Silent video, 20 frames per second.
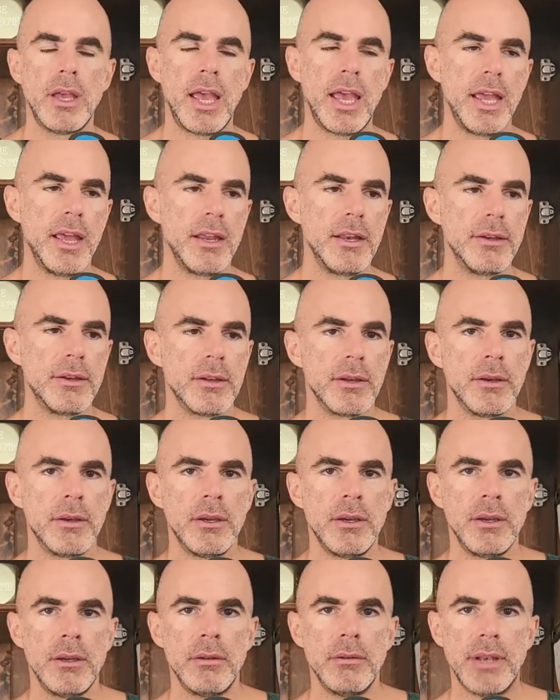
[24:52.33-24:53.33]
And
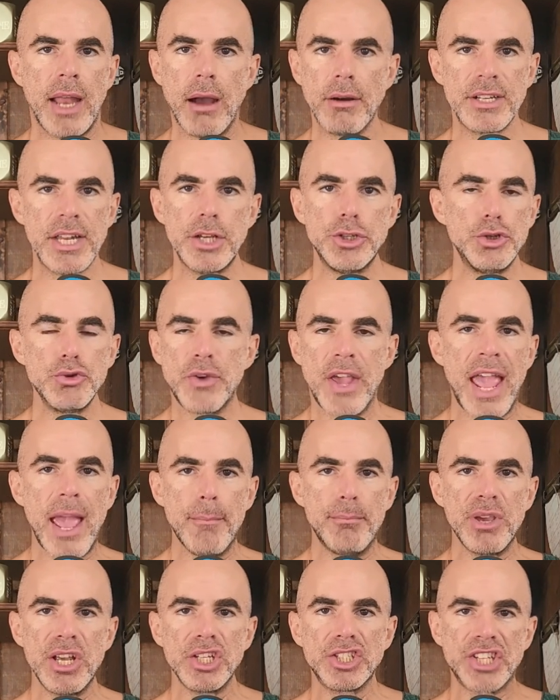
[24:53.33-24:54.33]
nowadays, you
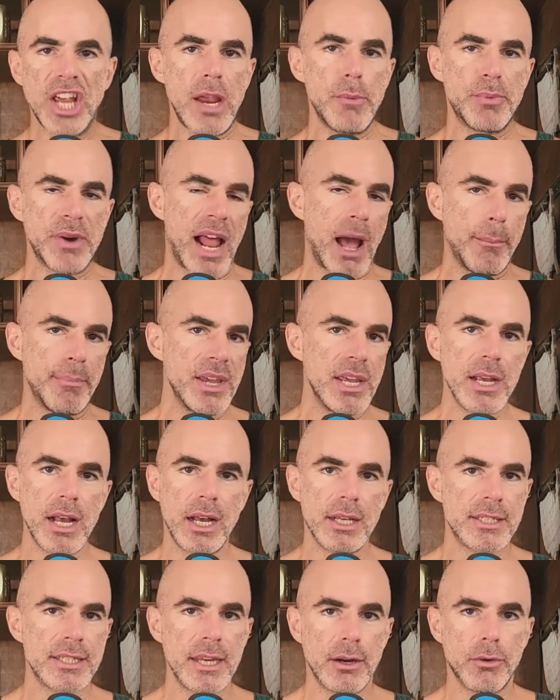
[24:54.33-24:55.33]
can't be in shape without being
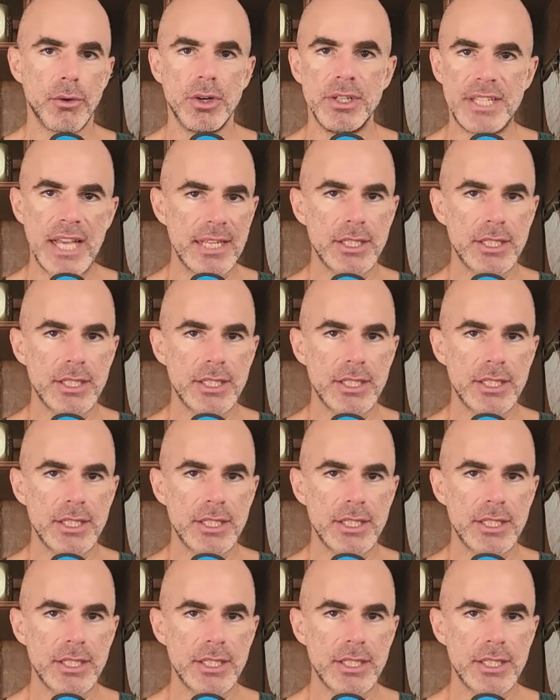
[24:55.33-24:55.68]
on steroids.